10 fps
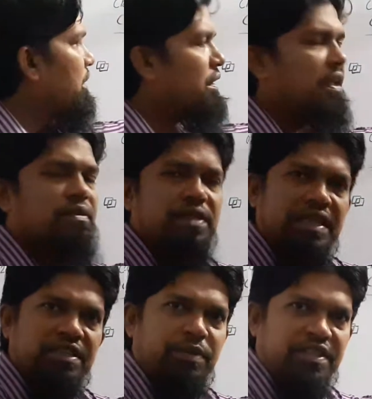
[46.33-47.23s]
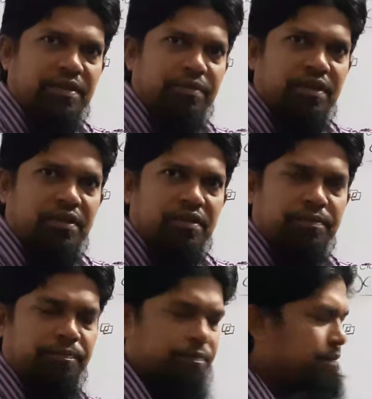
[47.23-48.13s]
then 6 by 7.
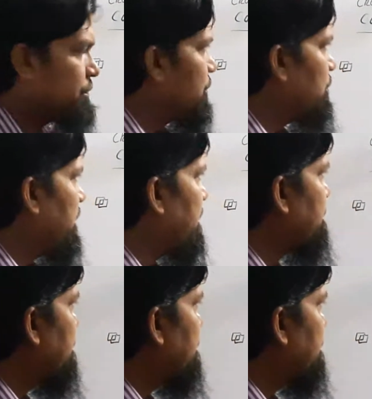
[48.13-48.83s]
Okay.